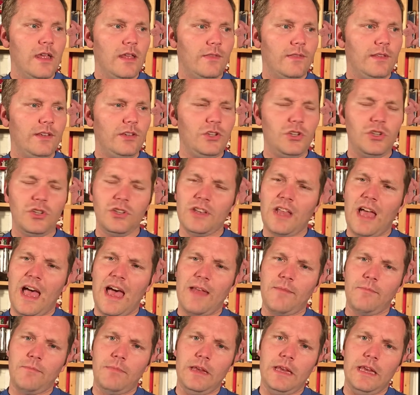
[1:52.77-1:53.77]
This should
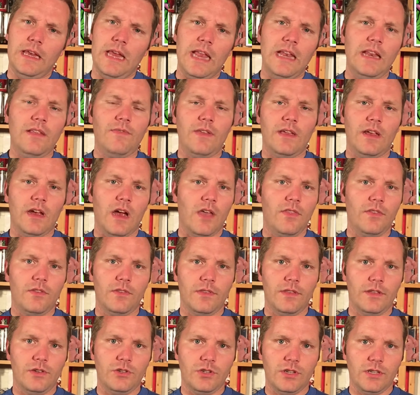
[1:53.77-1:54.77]
not be anything other
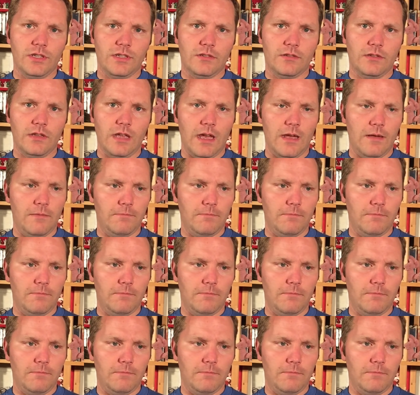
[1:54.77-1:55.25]
than just